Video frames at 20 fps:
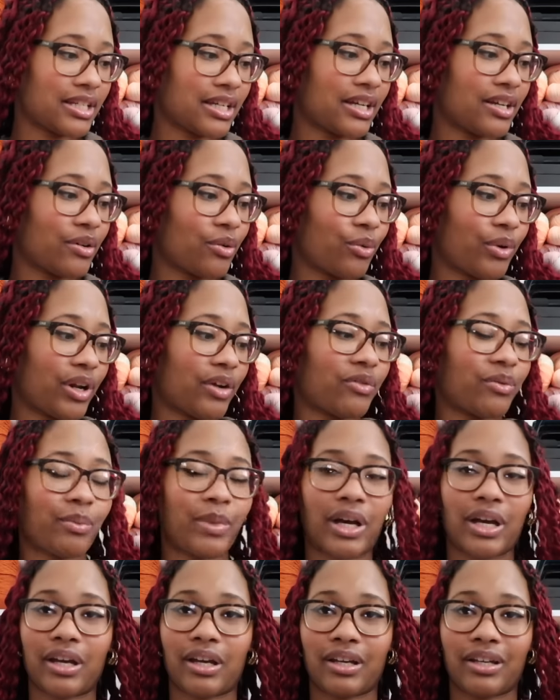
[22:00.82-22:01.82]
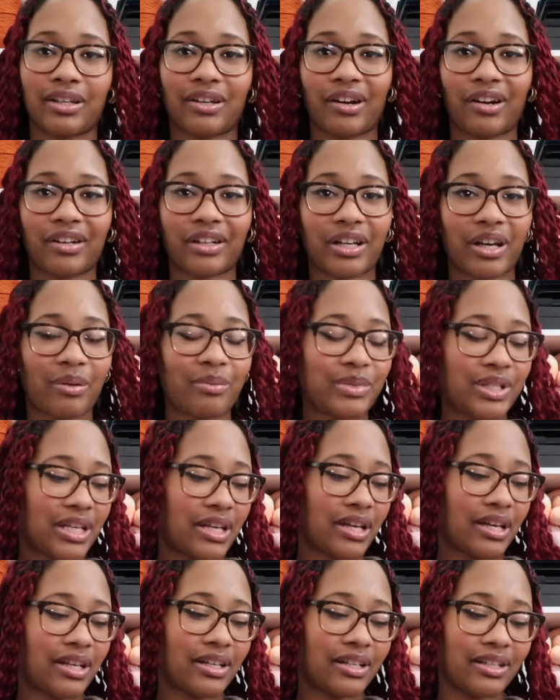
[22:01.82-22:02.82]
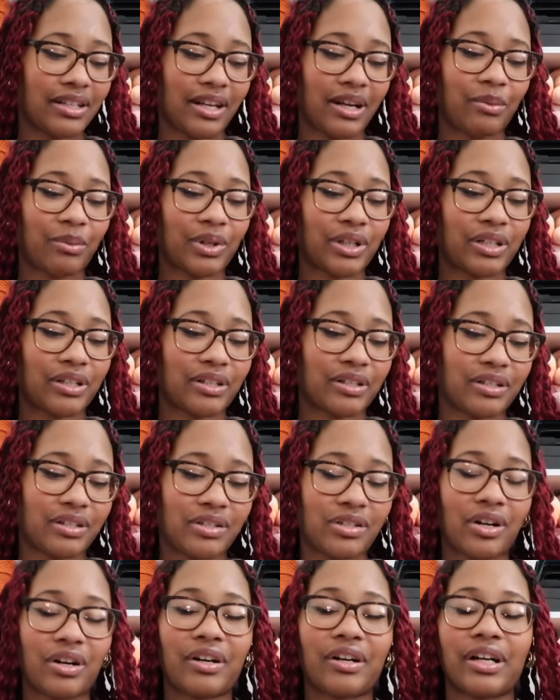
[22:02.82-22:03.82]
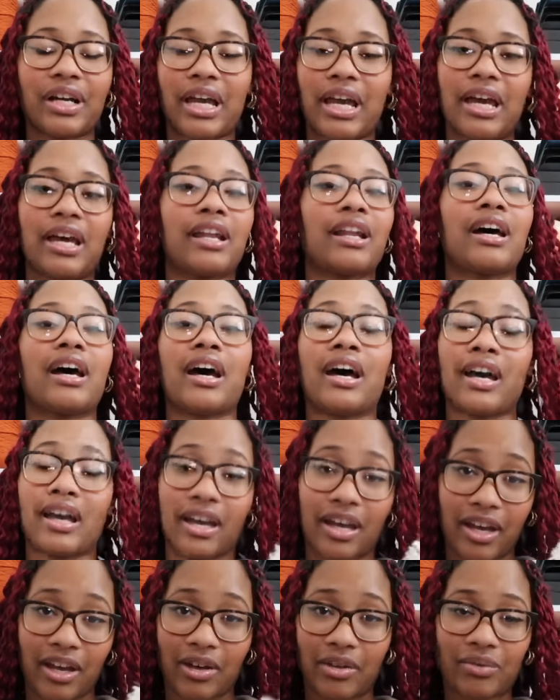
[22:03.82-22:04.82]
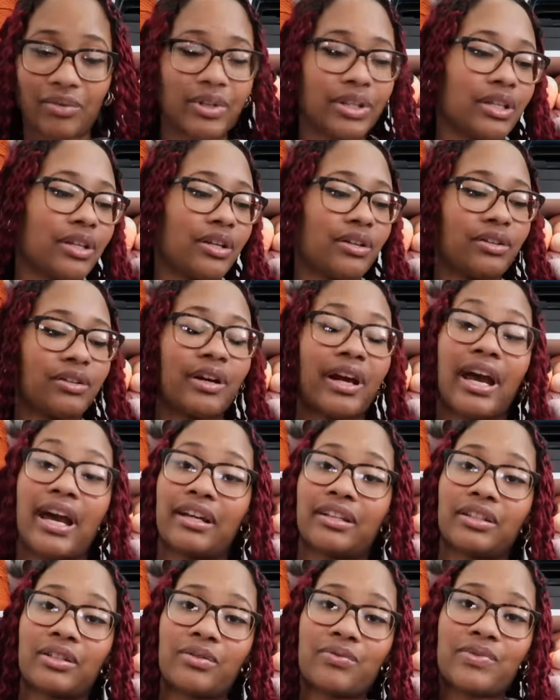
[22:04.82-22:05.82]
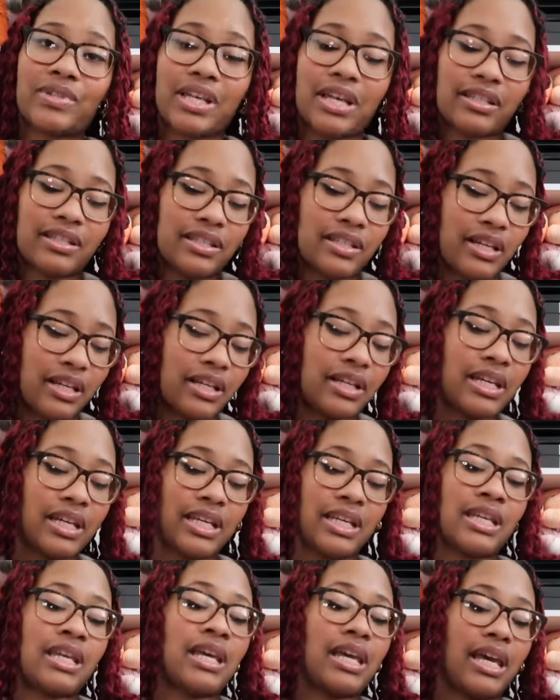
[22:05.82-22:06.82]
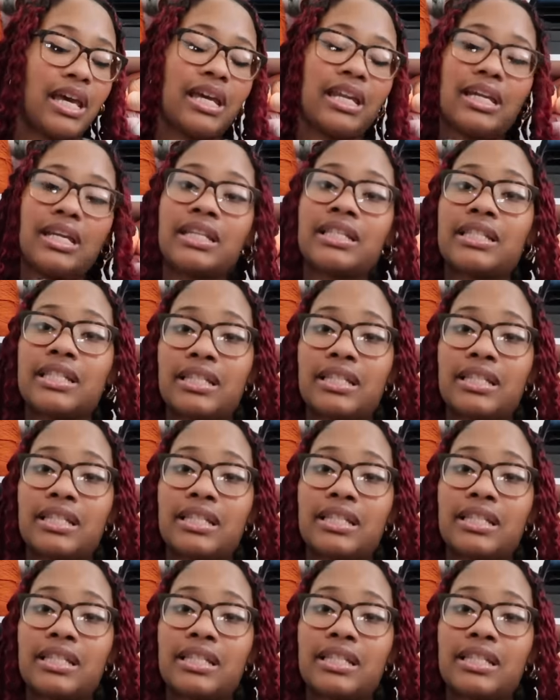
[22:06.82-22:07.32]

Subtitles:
knit whenever my yarn comes in that I'm gonna start, and I have another active test knit. It is